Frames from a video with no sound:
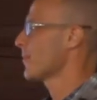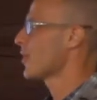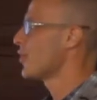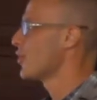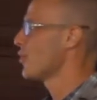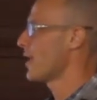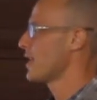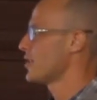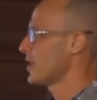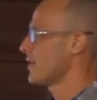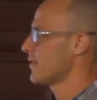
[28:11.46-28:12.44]
new
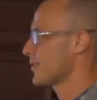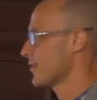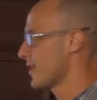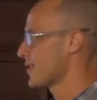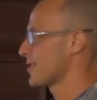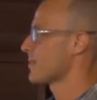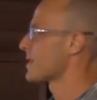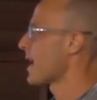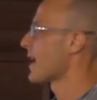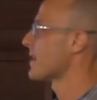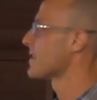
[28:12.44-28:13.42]
agey, so here's some
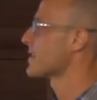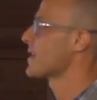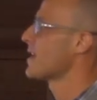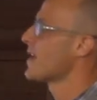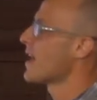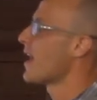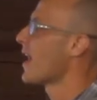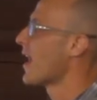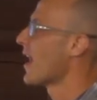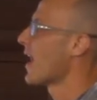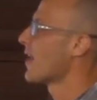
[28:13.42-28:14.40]
science.
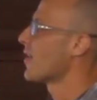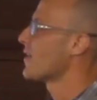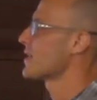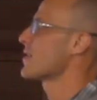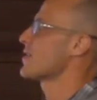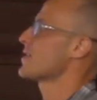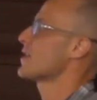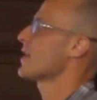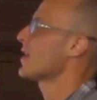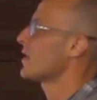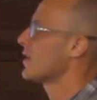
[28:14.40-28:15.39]
Researchers at